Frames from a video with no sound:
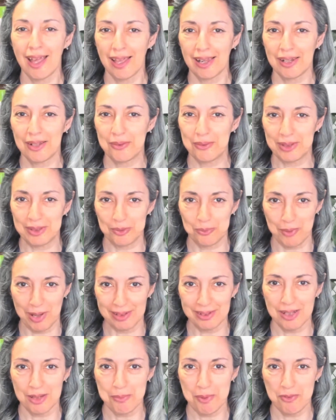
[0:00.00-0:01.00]
Hello and
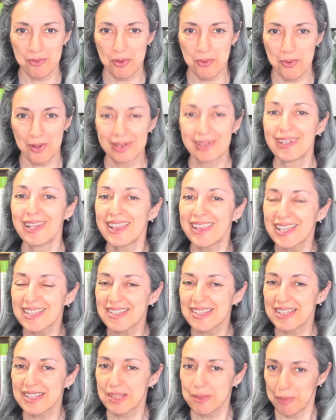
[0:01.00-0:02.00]
welcome everyone,
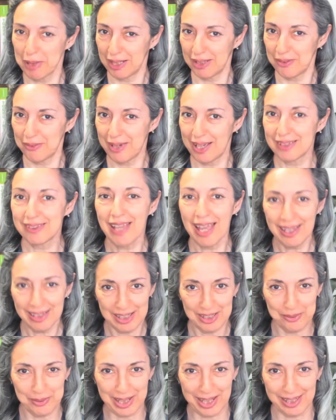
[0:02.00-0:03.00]
this is Minu at
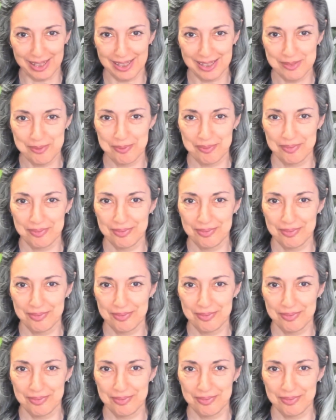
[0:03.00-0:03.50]
Anglo-Link.